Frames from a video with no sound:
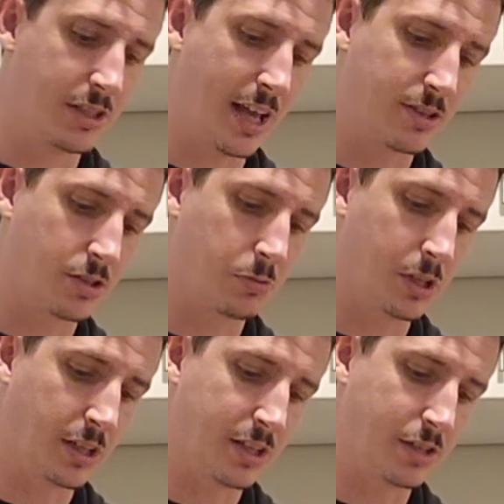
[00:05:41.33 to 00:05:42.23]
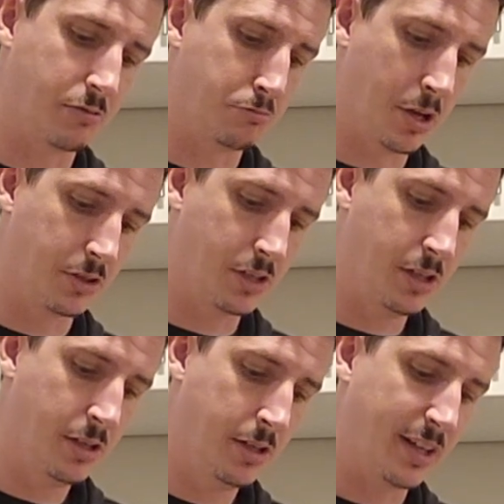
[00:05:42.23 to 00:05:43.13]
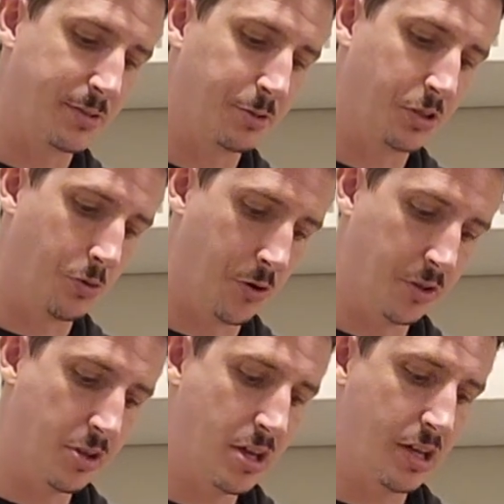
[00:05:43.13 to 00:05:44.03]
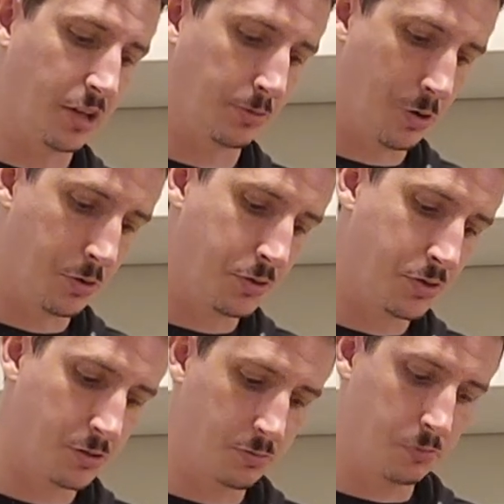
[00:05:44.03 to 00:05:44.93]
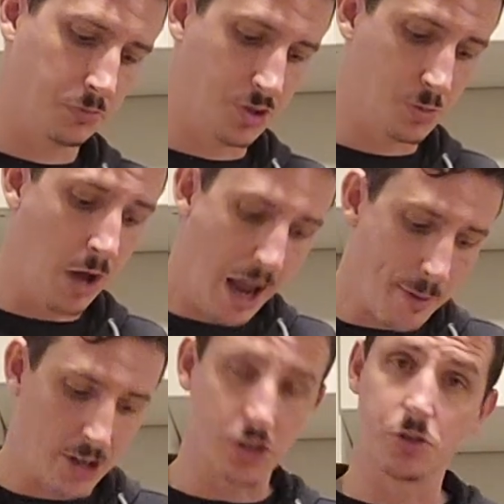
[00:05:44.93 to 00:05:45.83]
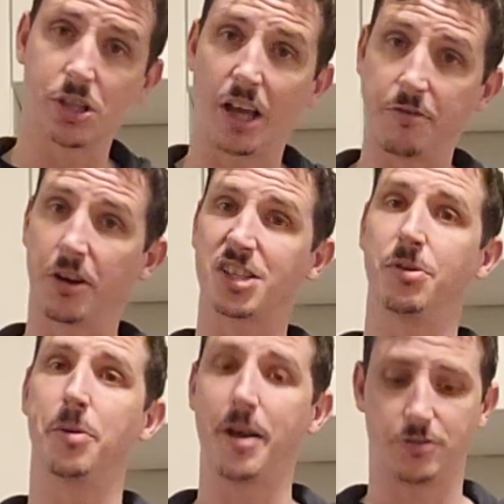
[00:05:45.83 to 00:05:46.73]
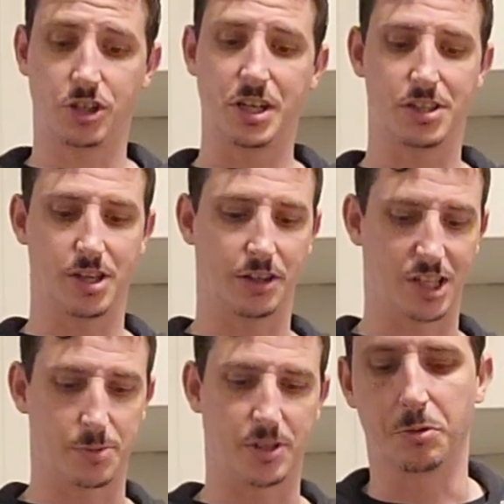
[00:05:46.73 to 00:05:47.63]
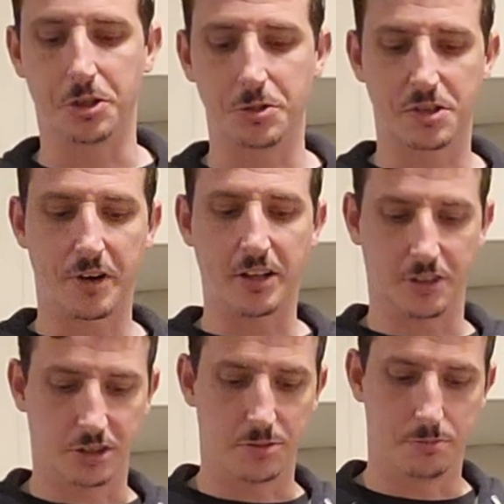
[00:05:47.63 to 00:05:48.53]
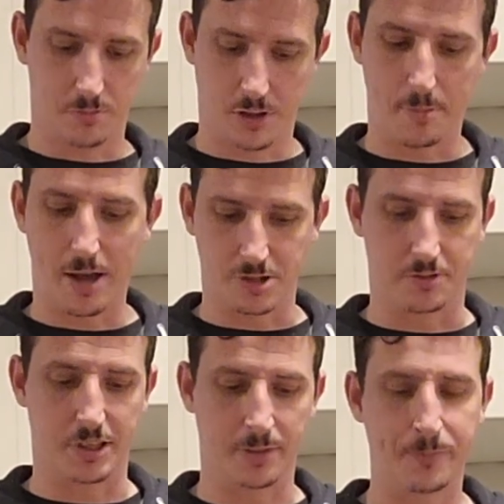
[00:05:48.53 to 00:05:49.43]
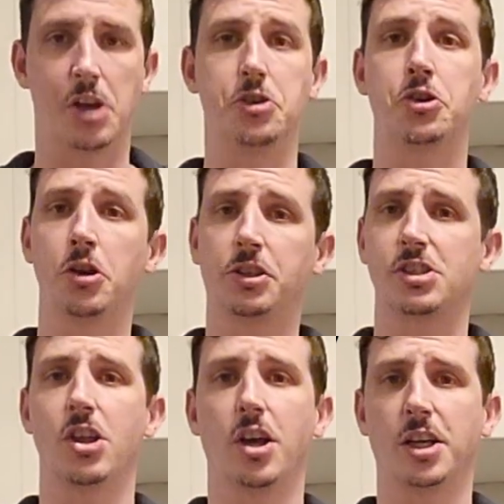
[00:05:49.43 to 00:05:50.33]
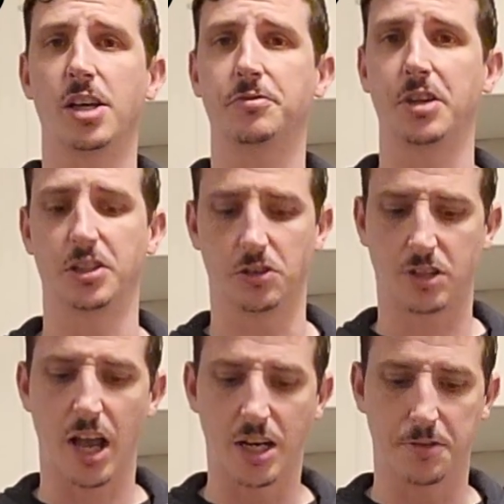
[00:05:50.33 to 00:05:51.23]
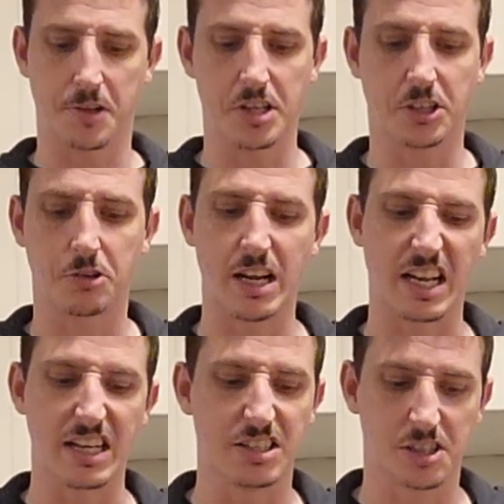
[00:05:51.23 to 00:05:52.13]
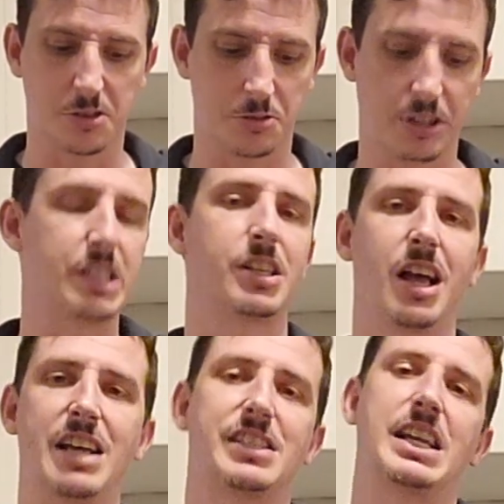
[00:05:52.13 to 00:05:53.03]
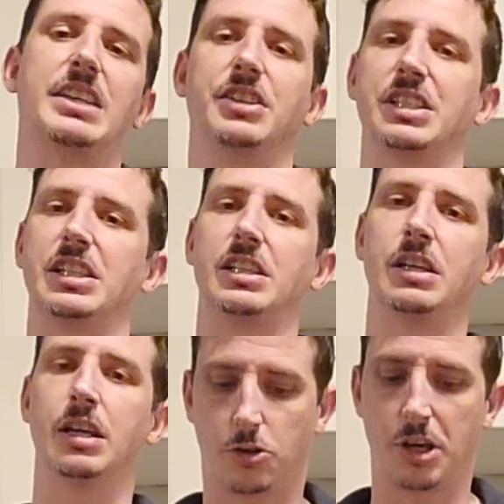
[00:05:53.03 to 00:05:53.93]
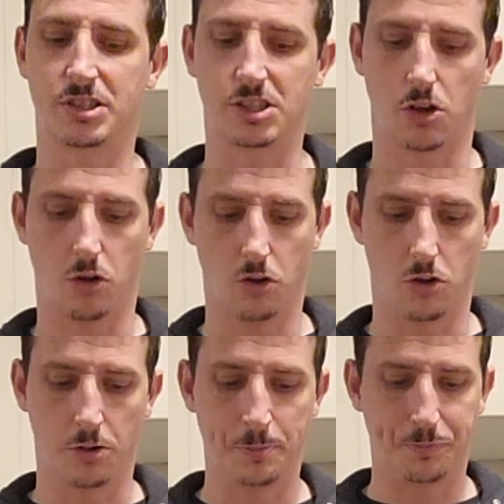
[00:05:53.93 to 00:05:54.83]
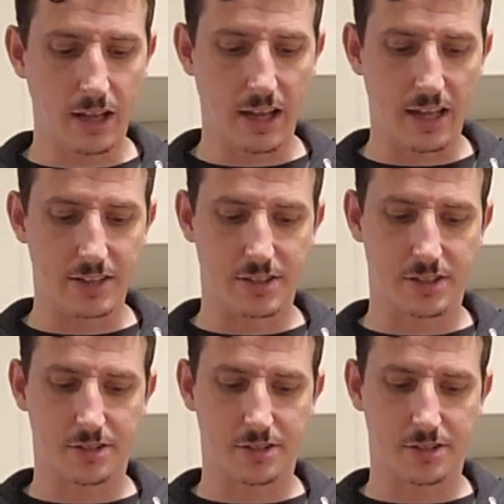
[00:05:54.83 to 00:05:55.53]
gets when it gets too melty. It gets really oily and gross, which is why I'm actually using a very small amount of cheese on this. When you use a very little amount of it and you cook this long enough, it'll kind of integrate into the sauce and the crust as a whole, and